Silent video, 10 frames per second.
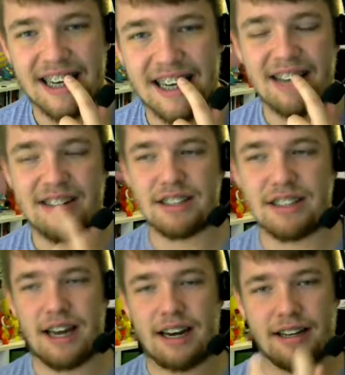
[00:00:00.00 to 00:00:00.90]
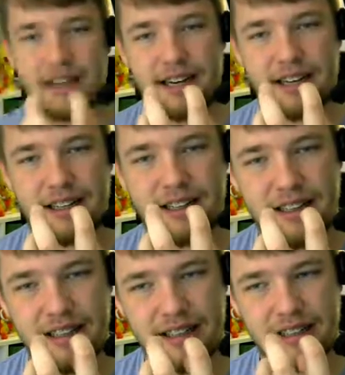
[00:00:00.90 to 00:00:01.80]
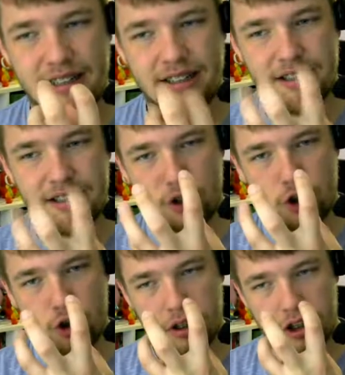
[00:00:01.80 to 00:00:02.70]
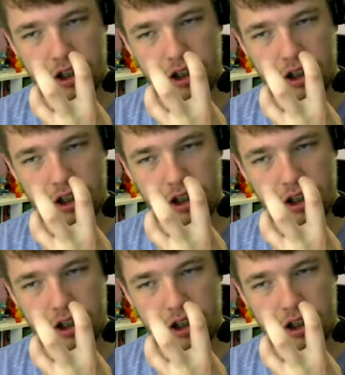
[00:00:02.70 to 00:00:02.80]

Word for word: Like it was just kind of getting crunch